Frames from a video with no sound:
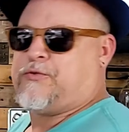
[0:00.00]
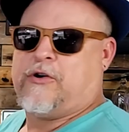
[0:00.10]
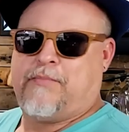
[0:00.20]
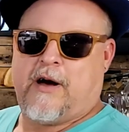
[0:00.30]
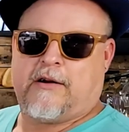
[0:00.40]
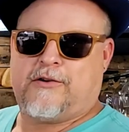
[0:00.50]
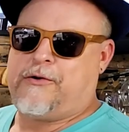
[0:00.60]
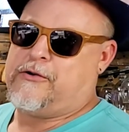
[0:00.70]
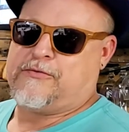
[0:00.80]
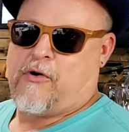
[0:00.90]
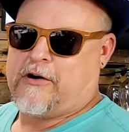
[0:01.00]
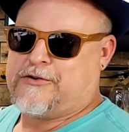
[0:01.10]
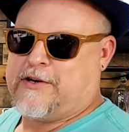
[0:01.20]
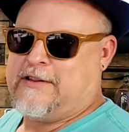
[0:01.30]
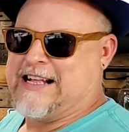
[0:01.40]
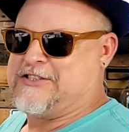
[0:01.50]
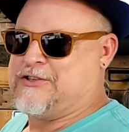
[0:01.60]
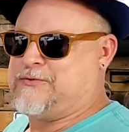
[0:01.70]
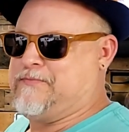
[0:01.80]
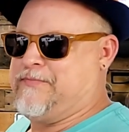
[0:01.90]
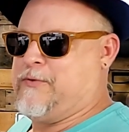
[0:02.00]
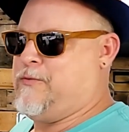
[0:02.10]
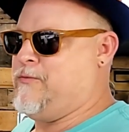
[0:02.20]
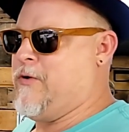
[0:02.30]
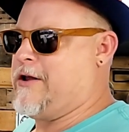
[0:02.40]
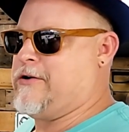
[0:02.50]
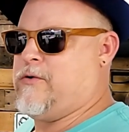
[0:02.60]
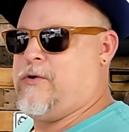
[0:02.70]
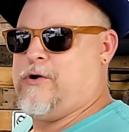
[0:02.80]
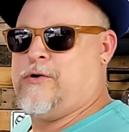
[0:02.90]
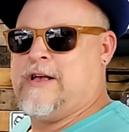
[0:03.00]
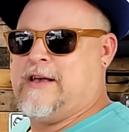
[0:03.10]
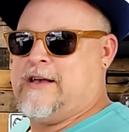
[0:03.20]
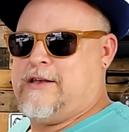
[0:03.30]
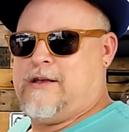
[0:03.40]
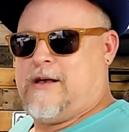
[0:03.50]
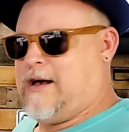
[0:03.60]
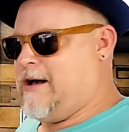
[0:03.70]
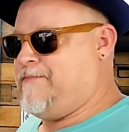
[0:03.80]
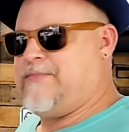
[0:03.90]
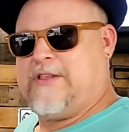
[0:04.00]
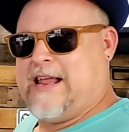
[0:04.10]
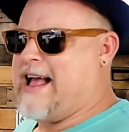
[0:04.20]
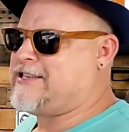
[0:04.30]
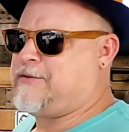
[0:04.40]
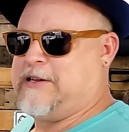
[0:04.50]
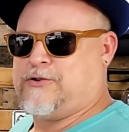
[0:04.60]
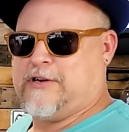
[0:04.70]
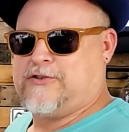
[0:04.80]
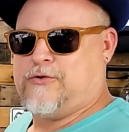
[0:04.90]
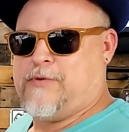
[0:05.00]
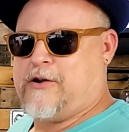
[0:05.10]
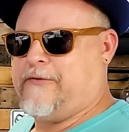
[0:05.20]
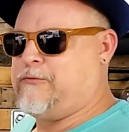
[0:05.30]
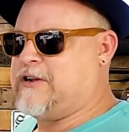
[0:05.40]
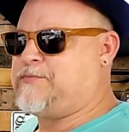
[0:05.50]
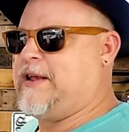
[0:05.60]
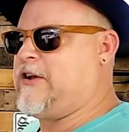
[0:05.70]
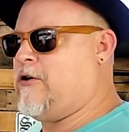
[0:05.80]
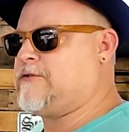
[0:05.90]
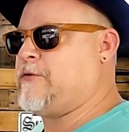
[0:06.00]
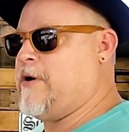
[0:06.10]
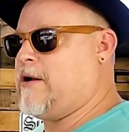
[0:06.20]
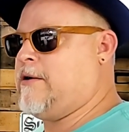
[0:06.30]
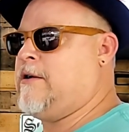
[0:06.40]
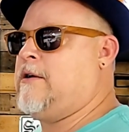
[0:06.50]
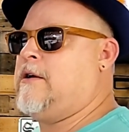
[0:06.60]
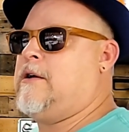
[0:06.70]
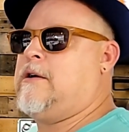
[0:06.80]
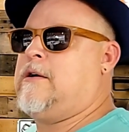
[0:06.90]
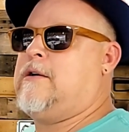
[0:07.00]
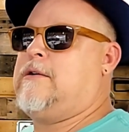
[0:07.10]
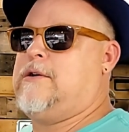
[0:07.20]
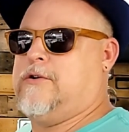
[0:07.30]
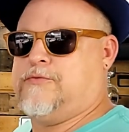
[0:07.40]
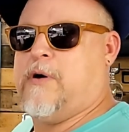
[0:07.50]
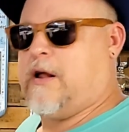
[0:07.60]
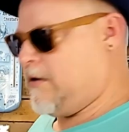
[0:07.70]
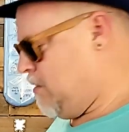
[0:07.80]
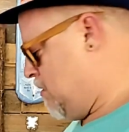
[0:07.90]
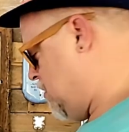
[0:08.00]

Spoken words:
real butter. Don't use margarine. That's just water and oil. It has to be traditional butter. If a recipe calls for butter, use butter.